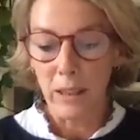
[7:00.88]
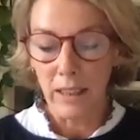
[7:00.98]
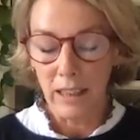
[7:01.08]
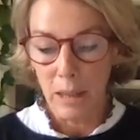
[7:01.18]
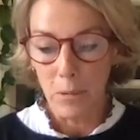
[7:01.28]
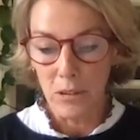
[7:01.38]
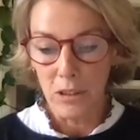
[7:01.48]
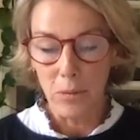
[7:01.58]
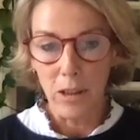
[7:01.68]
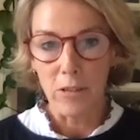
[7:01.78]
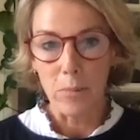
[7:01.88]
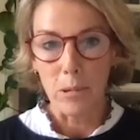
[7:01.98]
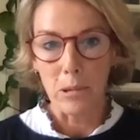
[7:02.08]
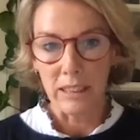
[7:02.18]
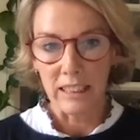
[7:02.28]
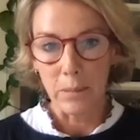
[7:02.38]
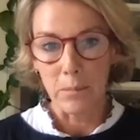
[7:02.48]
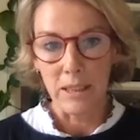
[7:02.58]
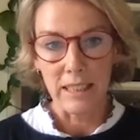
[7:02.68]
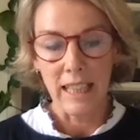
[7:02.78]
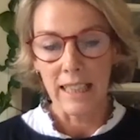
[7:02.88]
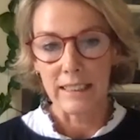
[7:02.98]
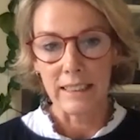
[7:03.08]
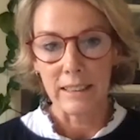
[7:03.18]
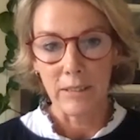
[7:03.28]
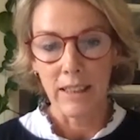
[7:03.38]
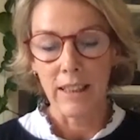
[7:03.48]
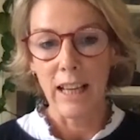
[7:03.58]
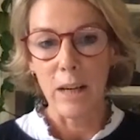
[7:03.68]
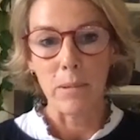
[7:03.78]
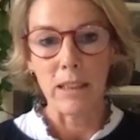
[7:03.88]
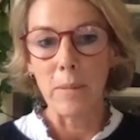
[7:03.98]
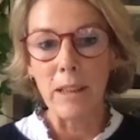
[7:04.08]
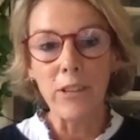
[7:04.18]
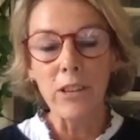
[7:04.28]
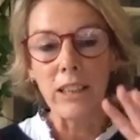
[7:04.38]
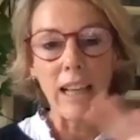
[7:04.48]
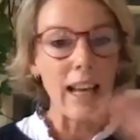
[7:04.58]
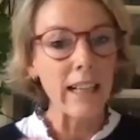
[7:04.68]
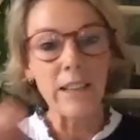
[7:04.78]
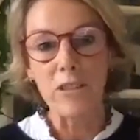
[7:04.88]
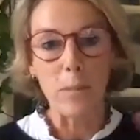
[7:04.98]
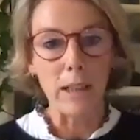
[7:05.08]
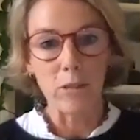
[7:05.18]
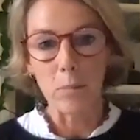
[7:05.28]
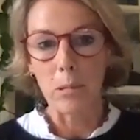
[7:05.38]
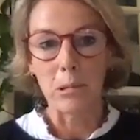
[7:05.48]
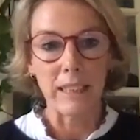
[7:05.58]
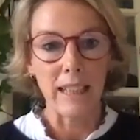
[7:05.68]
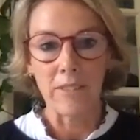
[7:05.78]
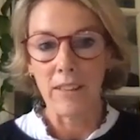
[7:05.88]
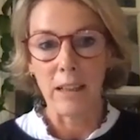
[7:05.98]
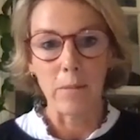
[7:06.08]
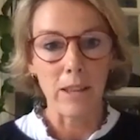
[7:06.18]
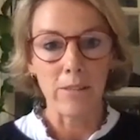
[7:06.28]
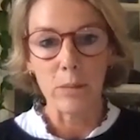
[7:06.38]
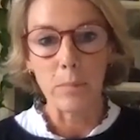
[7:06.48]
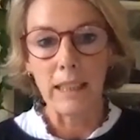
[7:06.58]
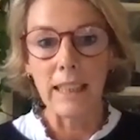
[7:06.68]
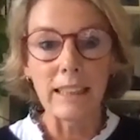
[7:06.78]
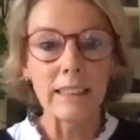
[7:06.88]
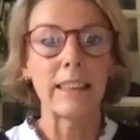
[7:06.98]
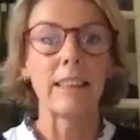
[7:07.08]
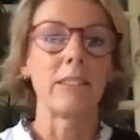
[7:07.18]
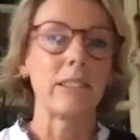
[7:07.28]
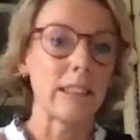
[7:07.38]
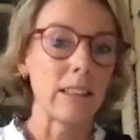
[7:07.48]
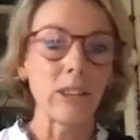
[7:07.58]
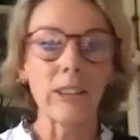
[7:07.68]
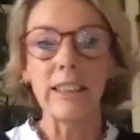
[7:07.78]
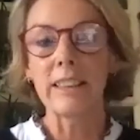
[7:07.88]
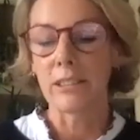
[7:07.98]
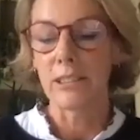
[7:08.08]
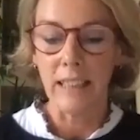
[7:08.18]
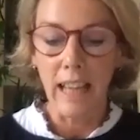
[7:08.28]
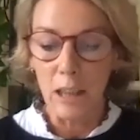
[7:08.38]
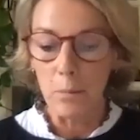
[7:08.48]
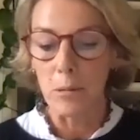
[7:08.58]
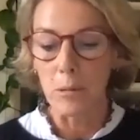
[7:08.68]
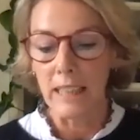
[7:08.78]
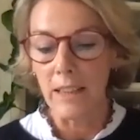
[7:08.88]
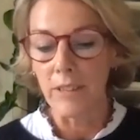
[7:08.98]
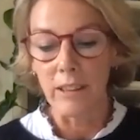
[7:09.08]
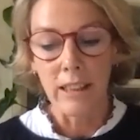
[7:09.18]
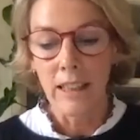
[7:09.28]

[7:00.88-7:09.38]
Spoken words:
going to come on to our report and some of the stats in there, but if you look at any of the big reports out there, whether it's McKinsey or Deloitte or Gallup or whatever,